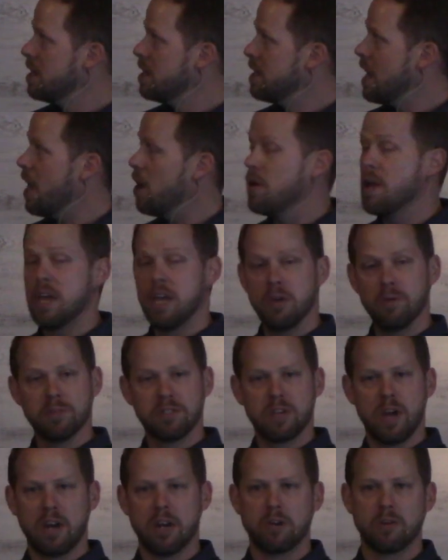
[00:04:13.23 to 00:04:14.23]
Now, he
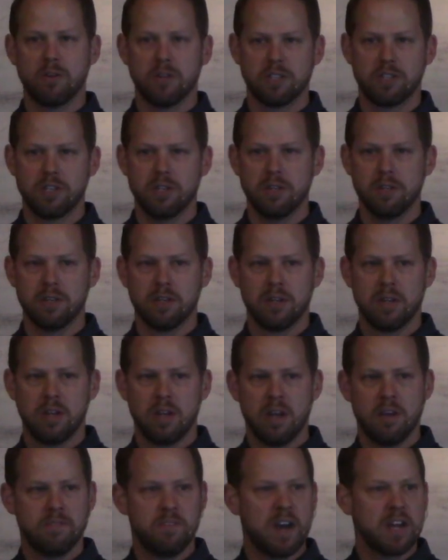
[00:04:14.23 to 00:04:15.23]
was not a Christian.
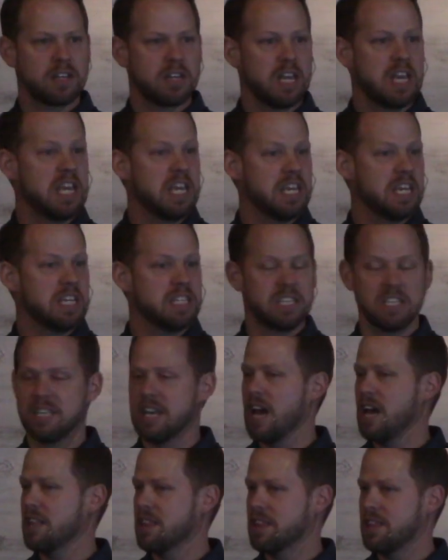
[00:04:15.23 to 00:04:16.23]
In fact, he did
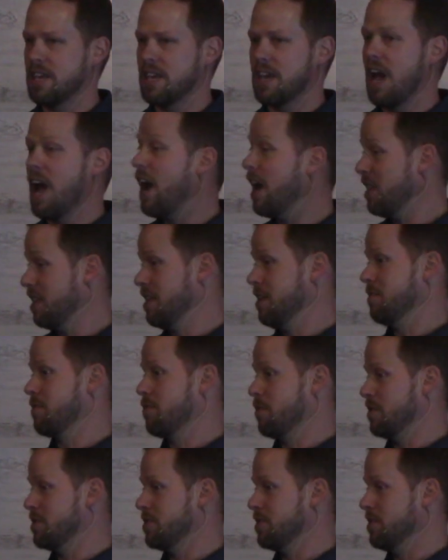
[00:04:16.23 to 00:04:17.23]
not think highly of
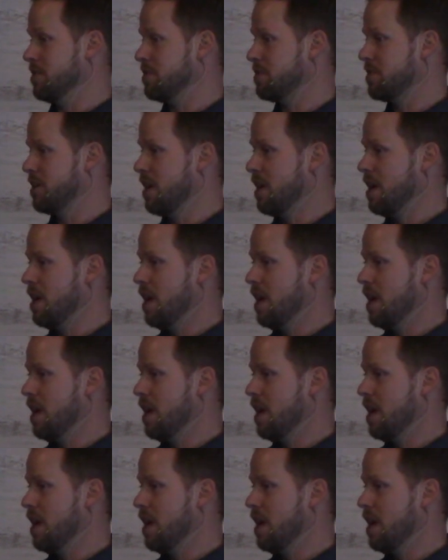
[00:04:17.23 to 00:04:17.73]
Christians.